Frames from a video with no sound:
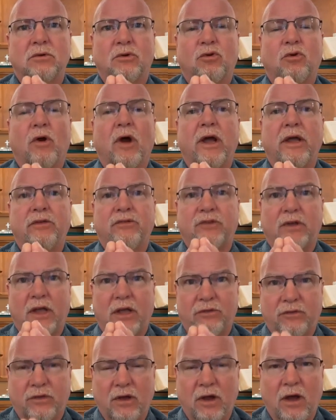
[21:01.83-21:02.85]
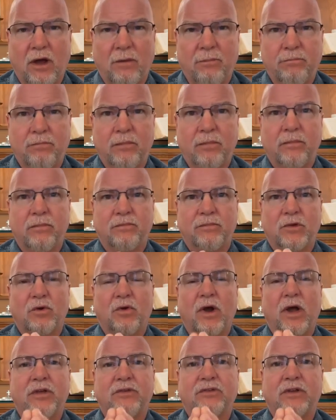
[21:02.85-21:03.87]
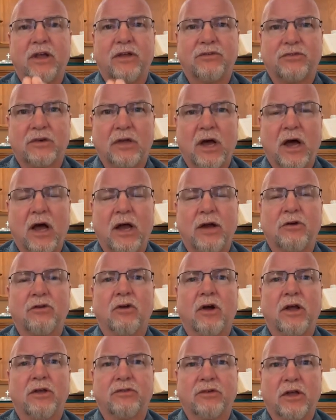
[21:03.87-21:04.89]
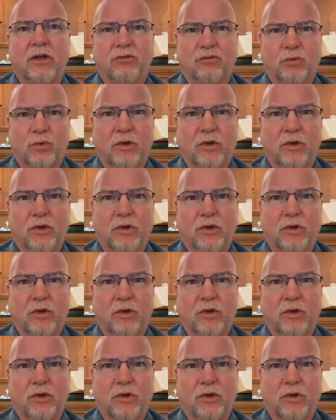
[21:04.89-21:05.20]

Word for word: Christ has come, Christ has died, Christ